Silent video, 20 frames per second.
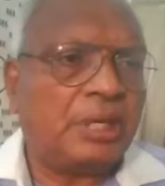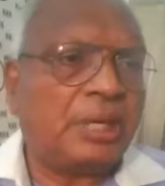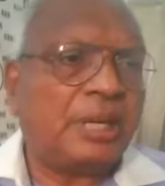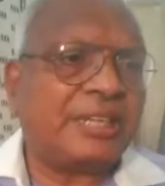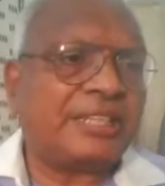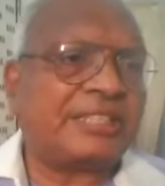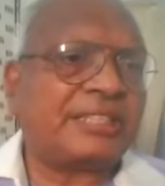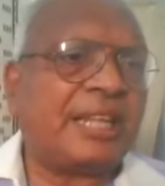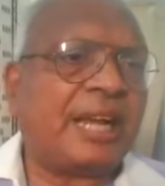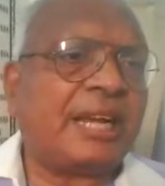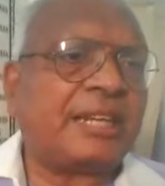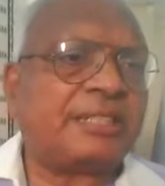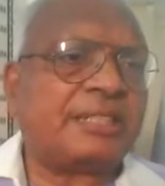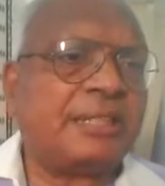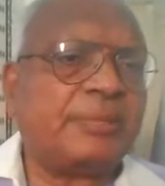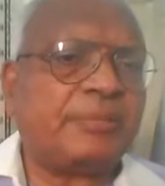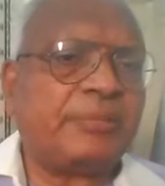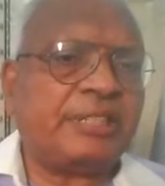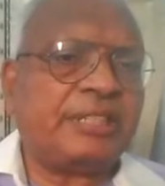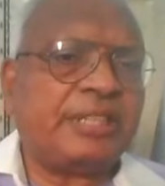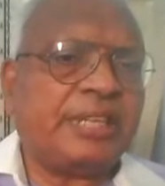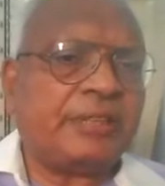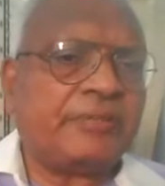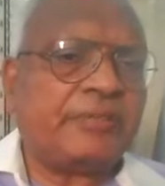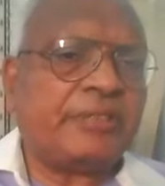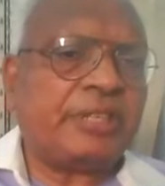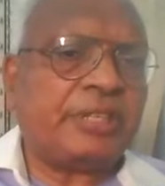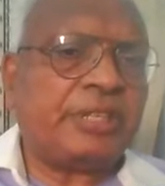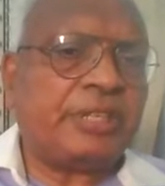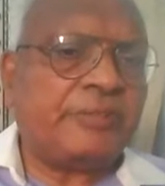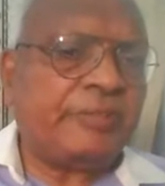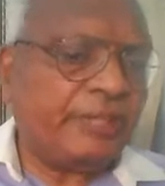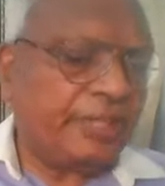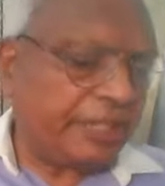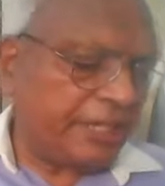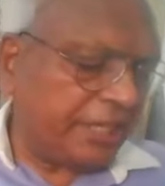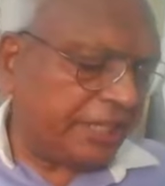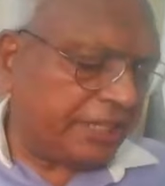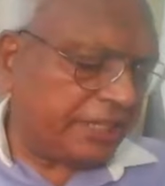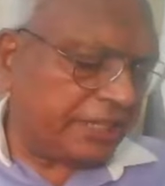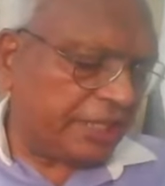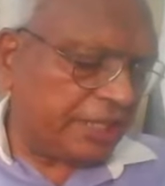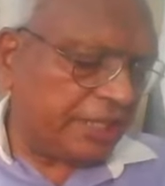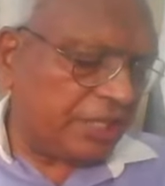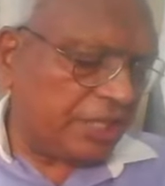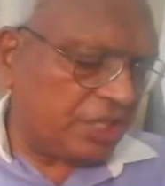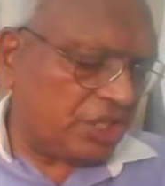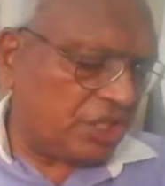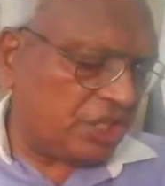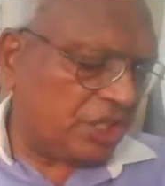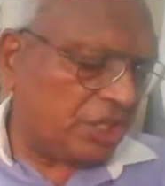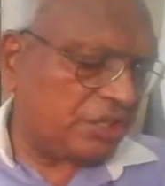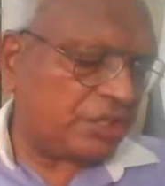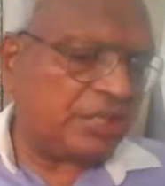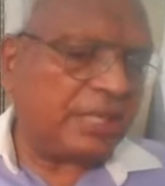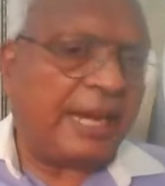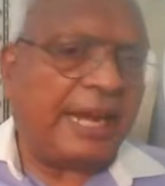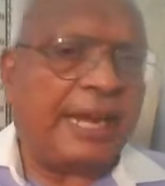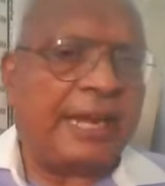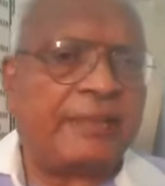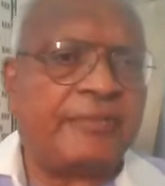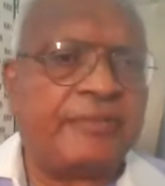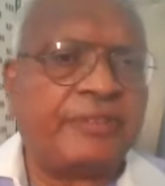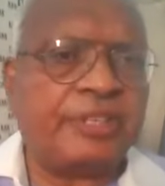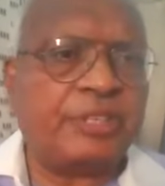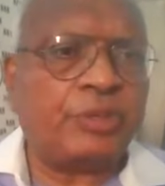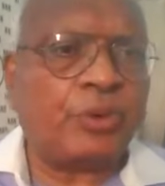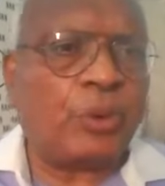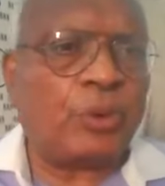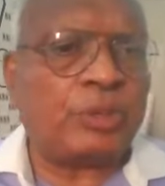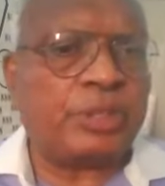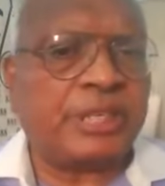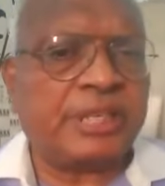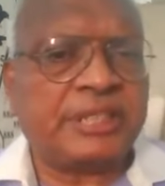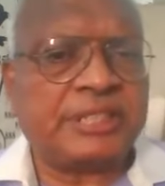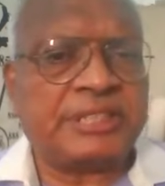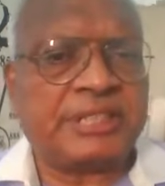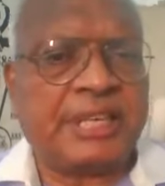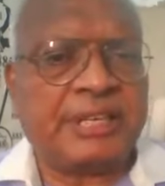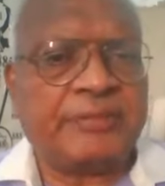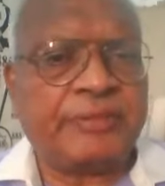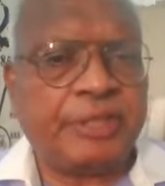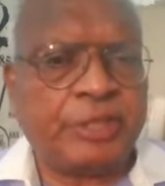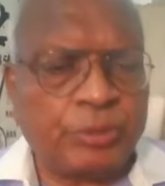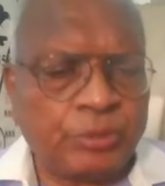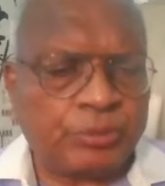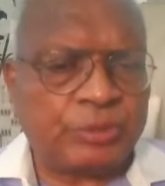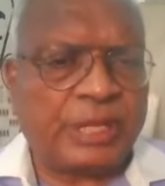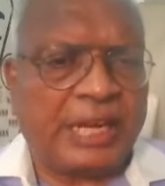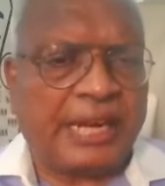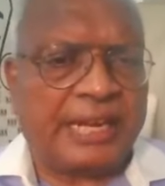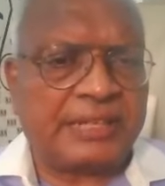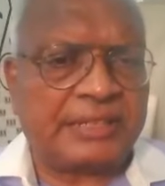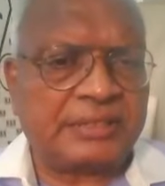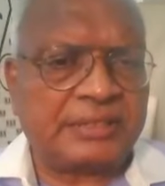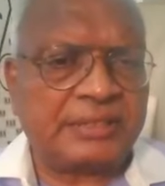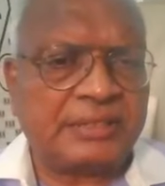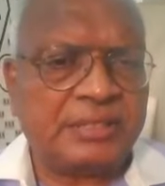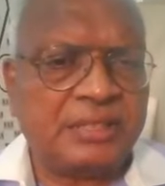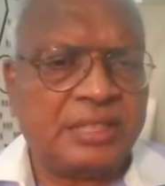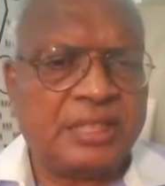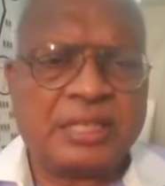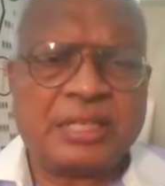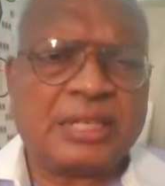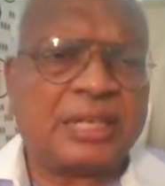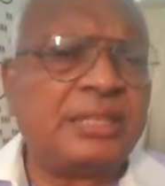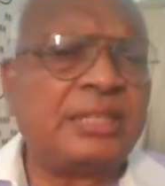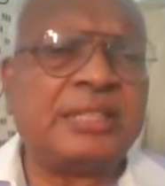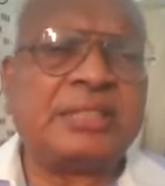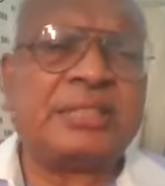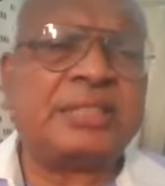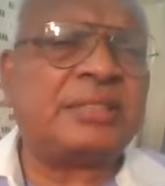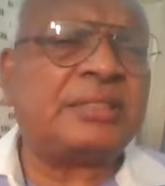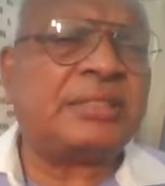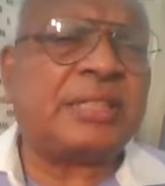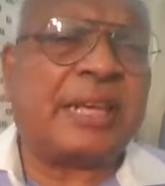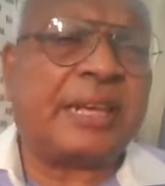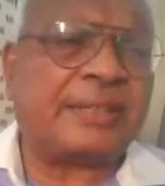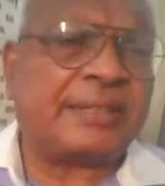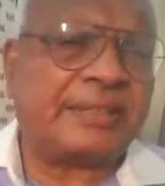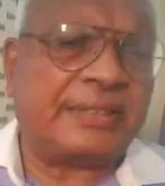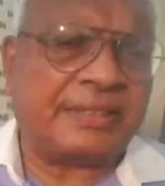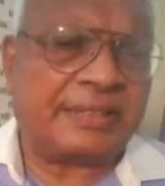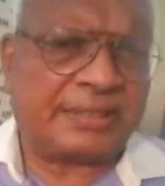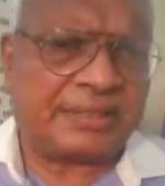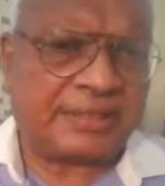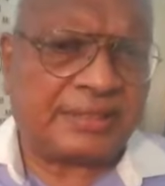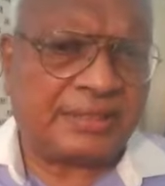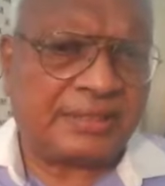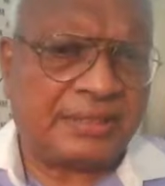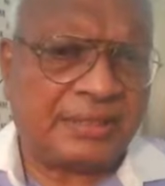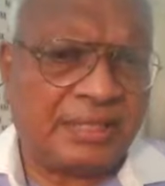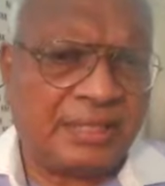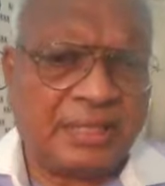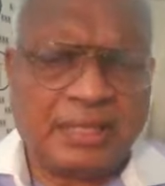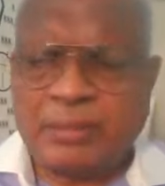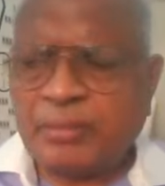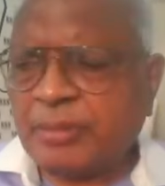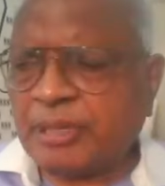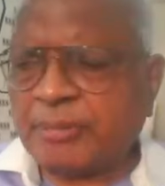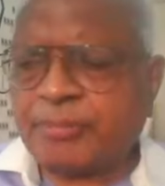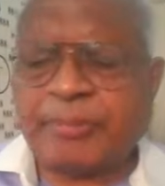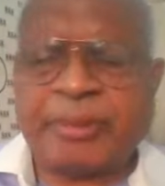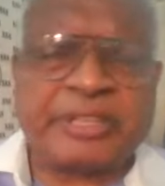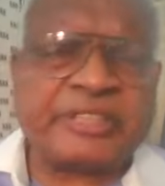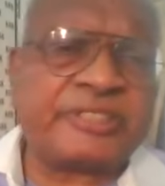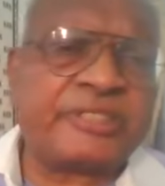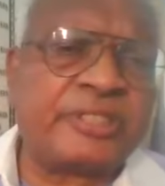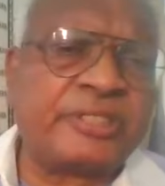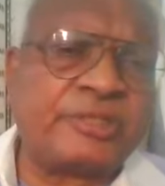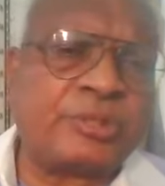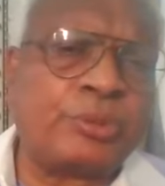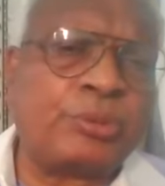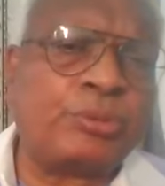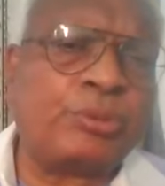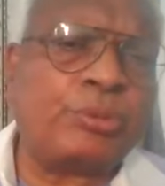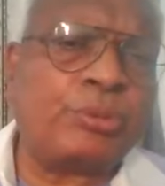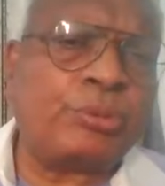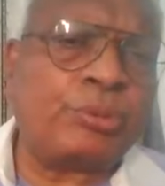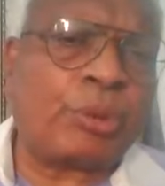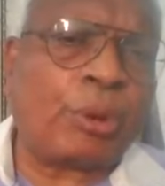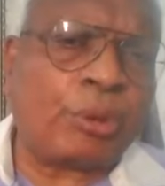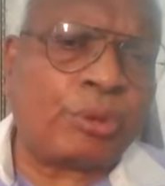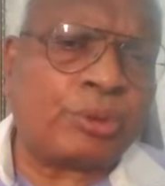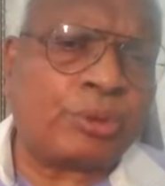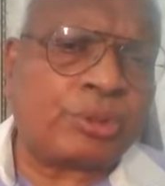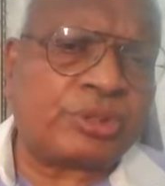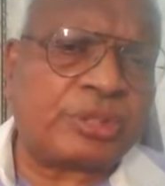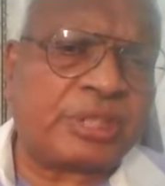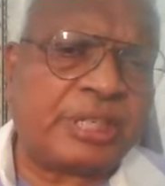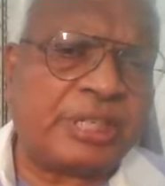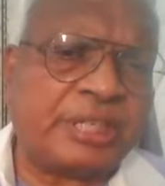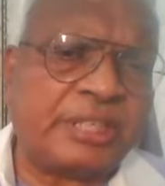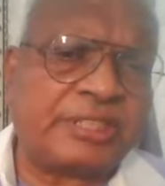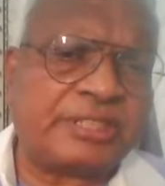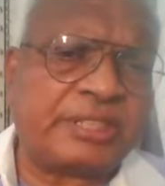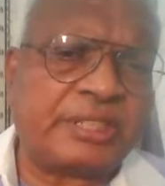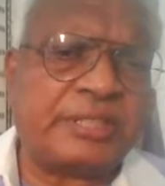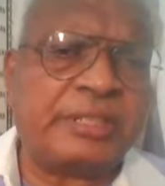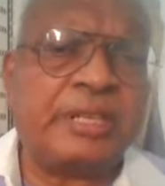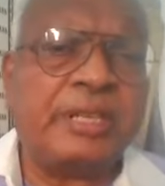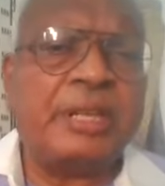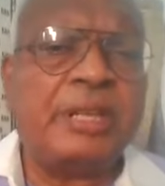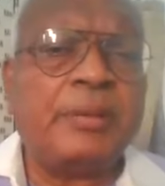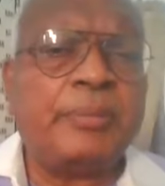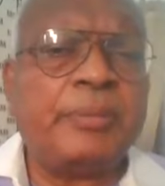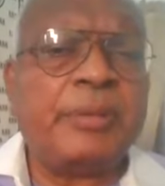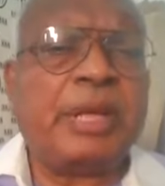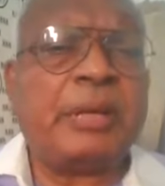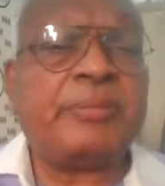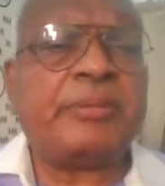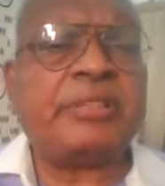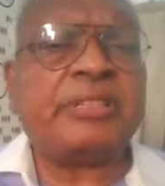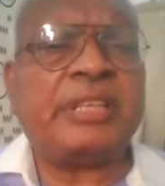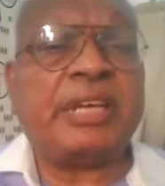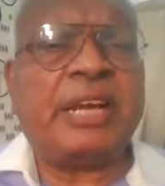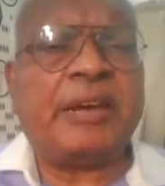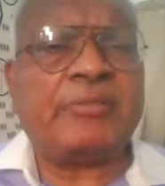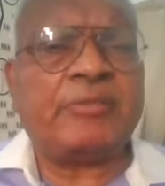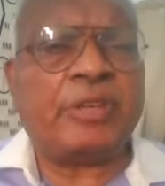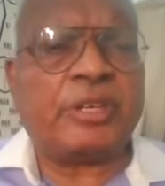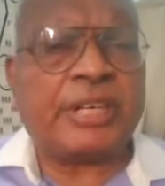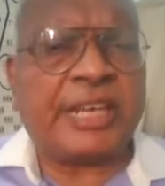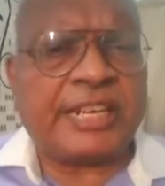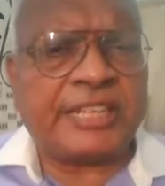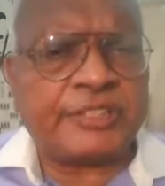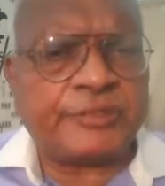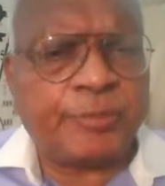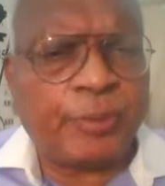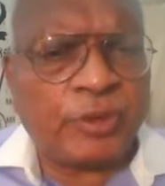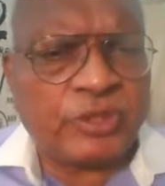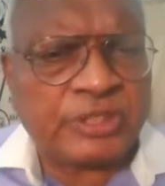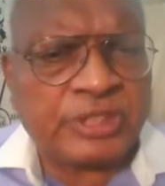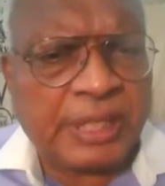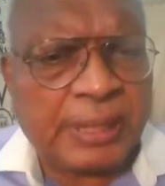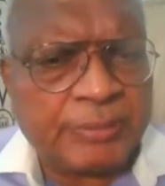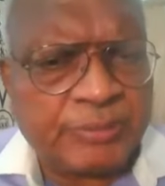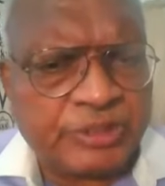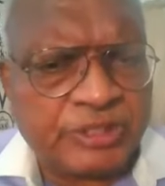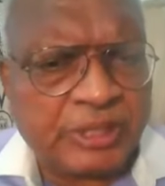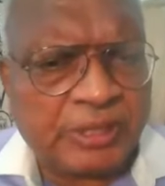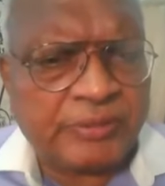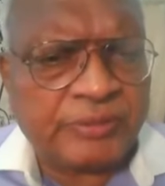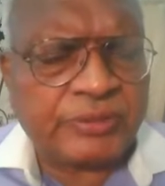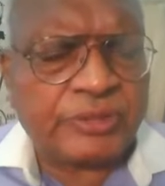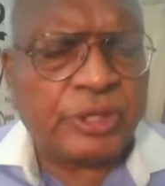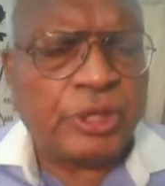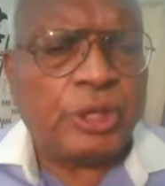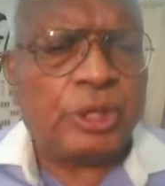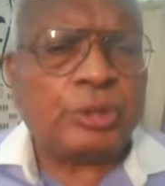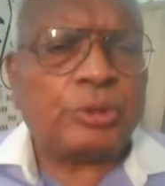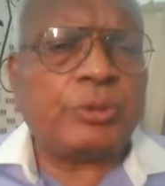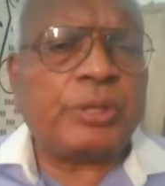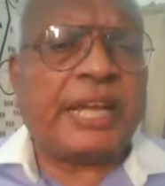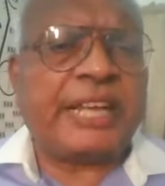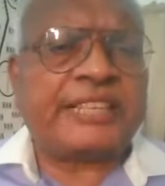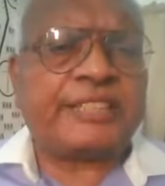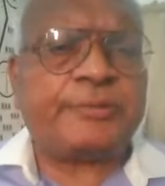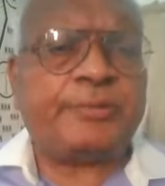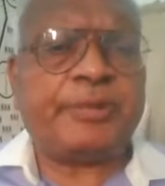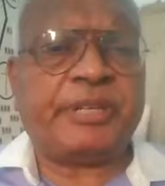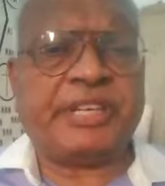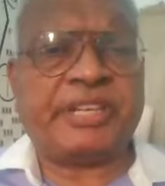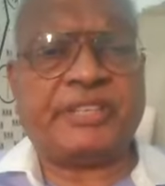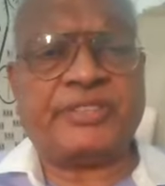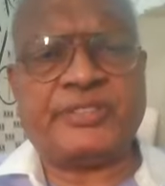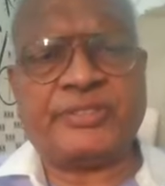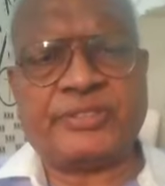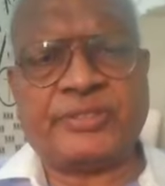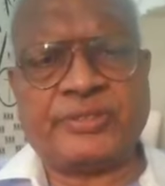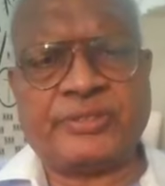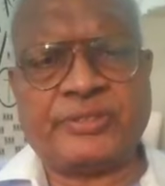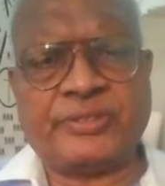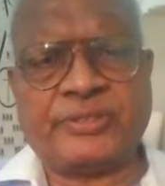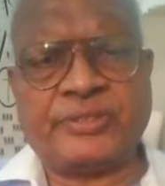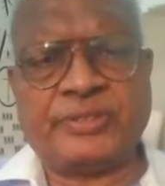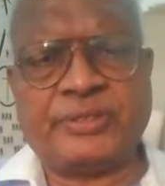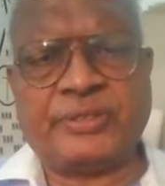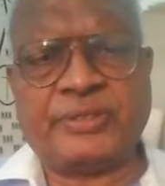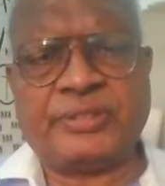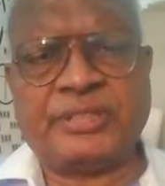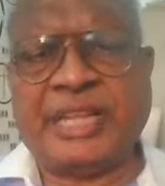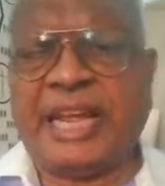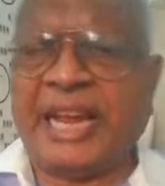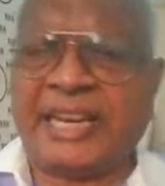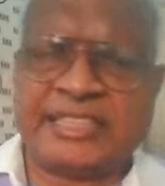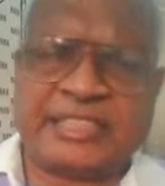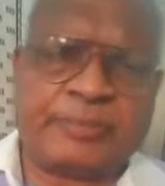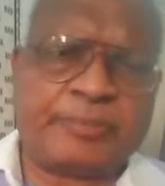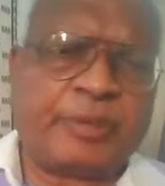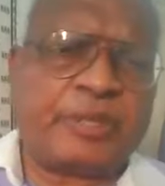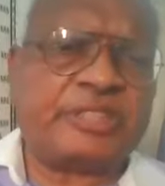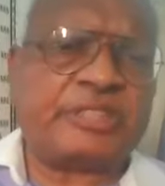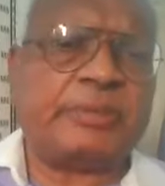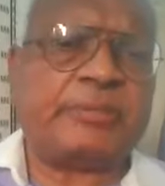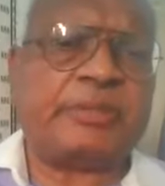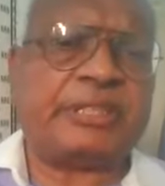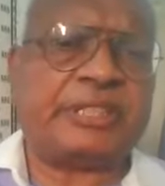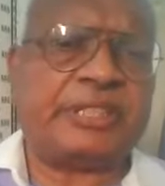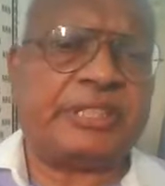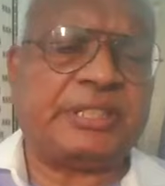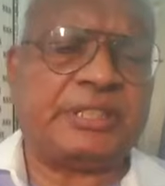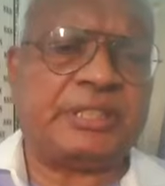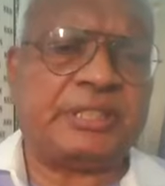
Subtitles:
It's not simply that we read condition and we know this and we do that. Conditions are there. But persons who wrote those conditions, maybe they have not exposed themselves to experience. That's a possibility.